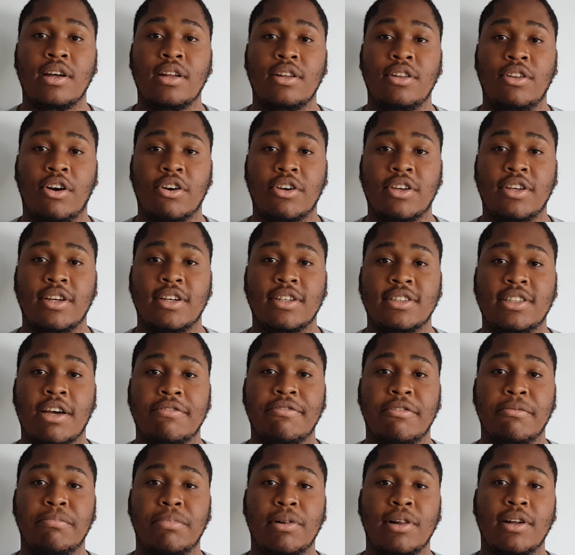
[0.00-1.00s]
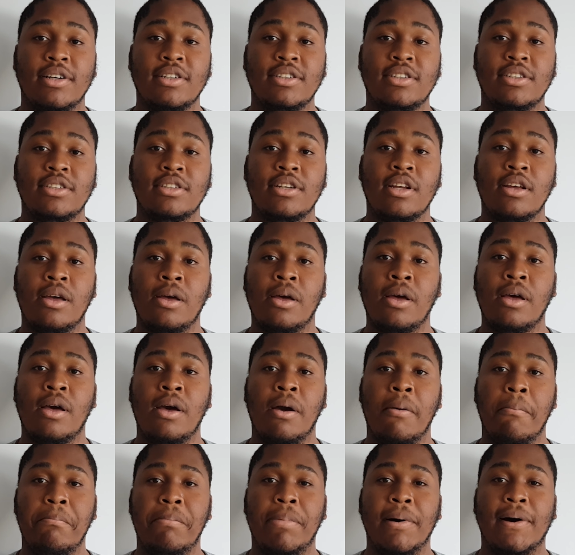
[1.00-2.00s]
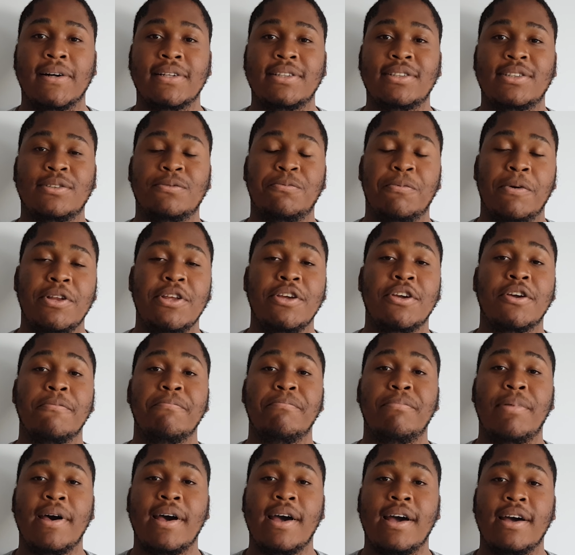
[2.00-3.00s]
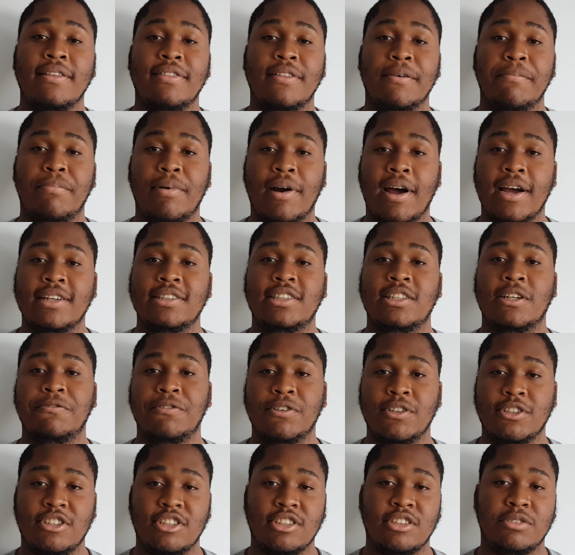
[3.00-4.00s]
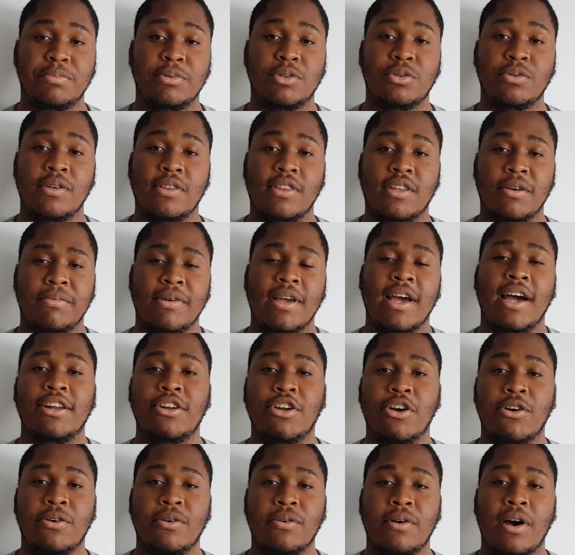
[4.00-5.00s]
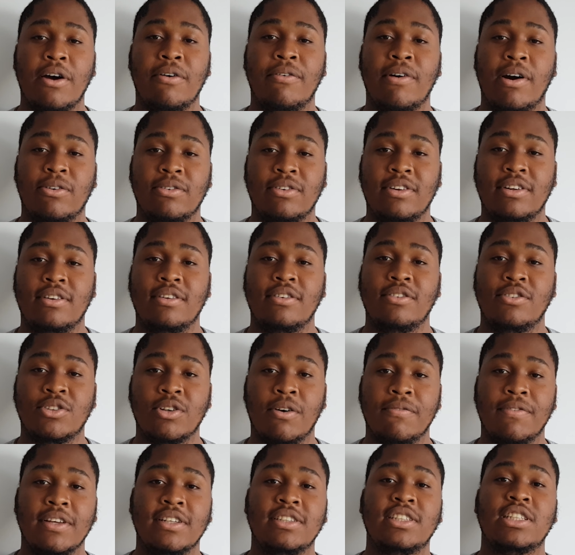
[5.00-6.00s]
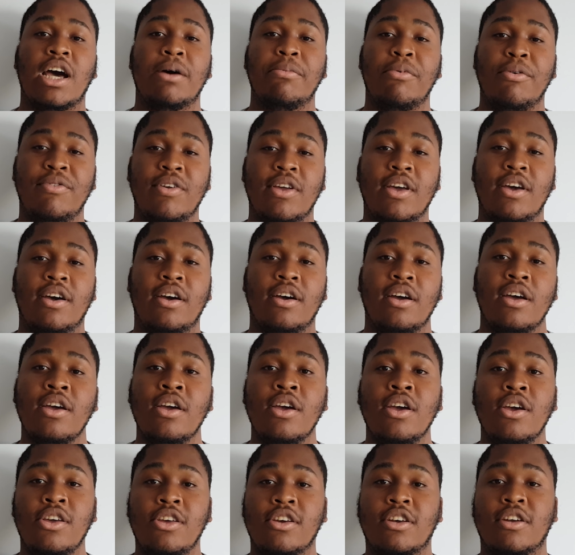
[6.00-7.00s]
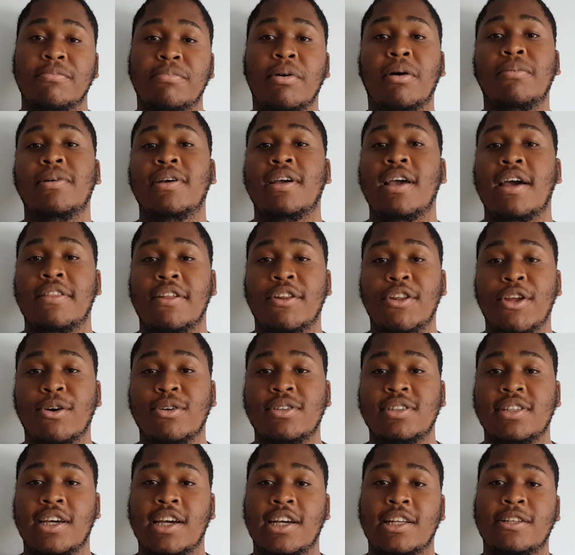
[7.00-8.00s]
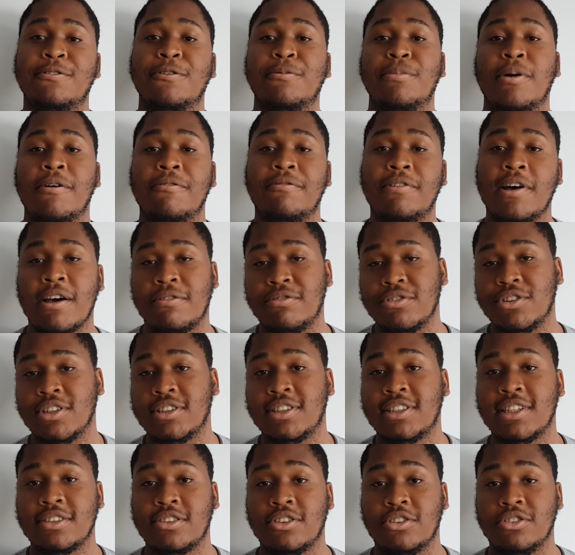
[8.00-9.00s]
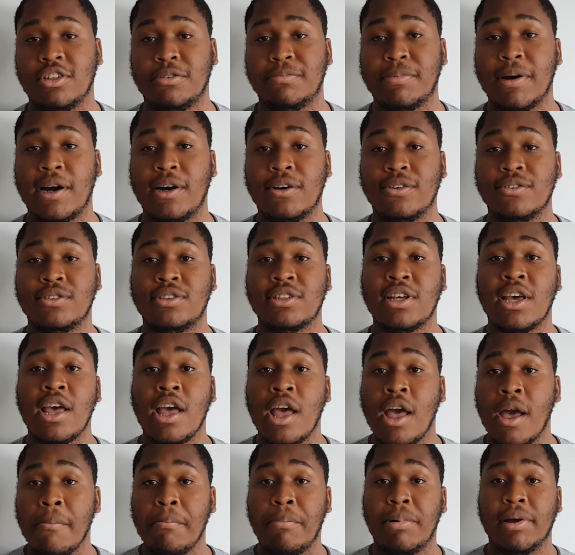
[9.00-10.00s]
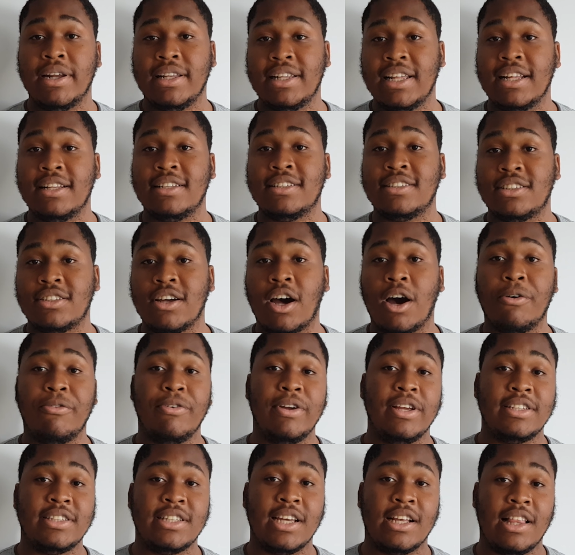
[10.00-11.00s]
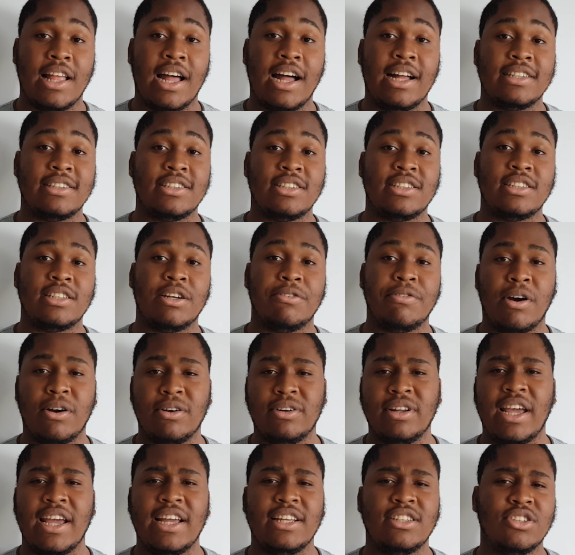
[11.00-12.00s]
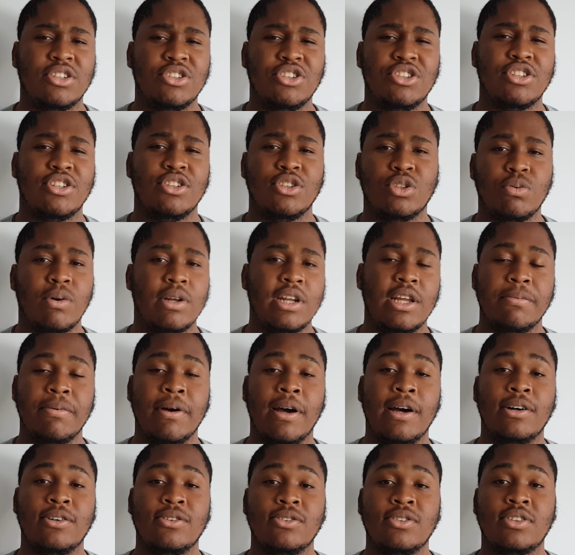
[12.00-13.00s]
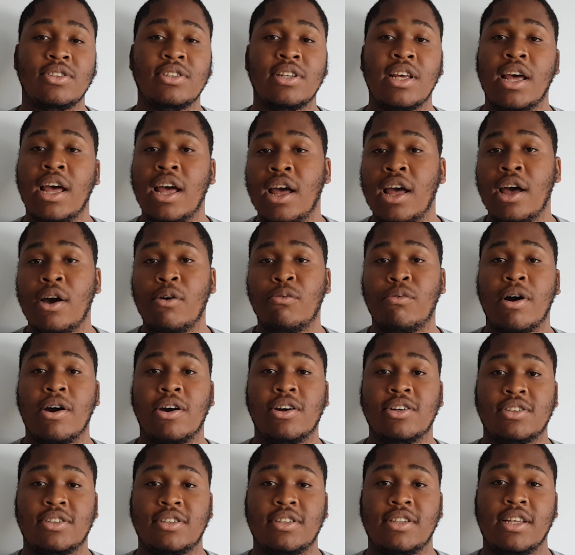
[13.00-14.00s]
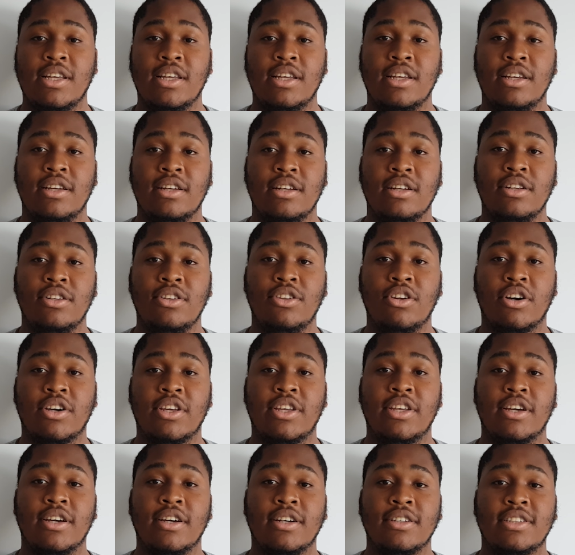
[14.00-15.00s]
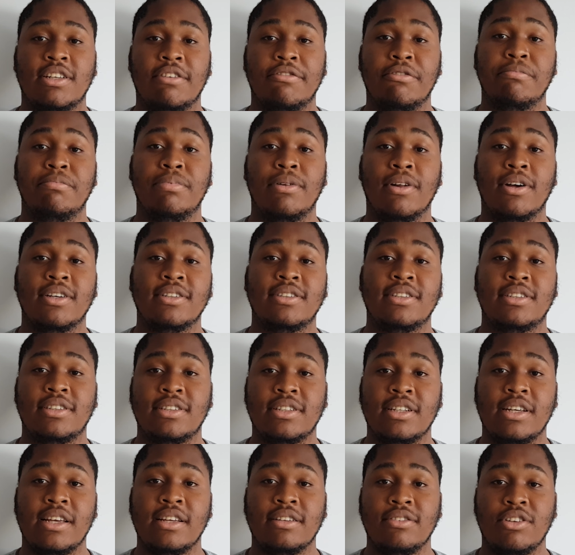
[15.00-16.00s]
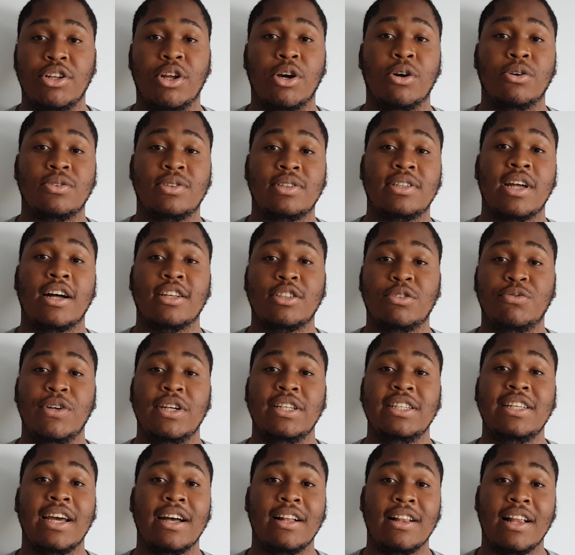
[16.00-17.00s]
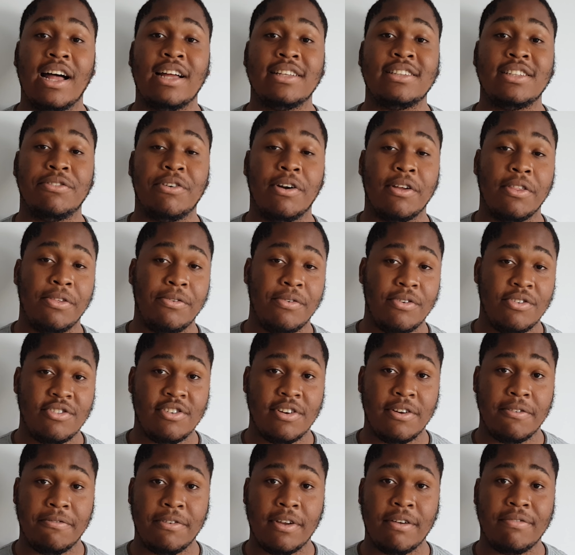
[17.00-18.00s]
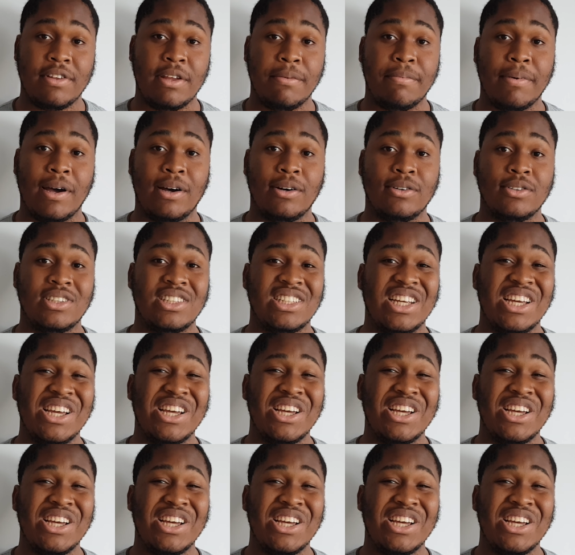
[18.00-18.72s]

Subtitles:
Nokia 7 Plus. But when you compare the price differences between them, yeah, I know around sort of this time of year, you can probably get the Note 8 for about £500–600, but it did start retail at around £820, whereas the Nokia 7 Plus, starts retail at around £350.